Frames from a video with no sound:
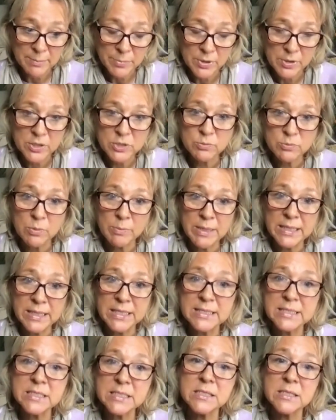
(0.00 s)
because when we
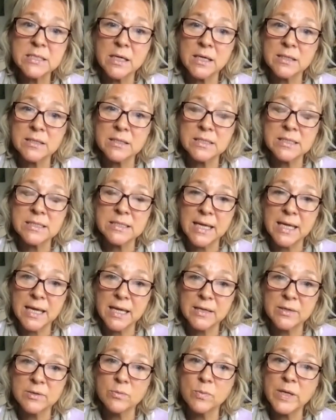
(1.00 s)
listen to
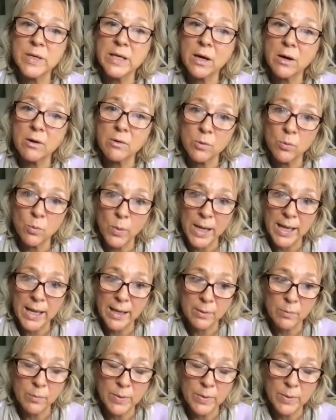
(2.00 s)
understand, we are aware,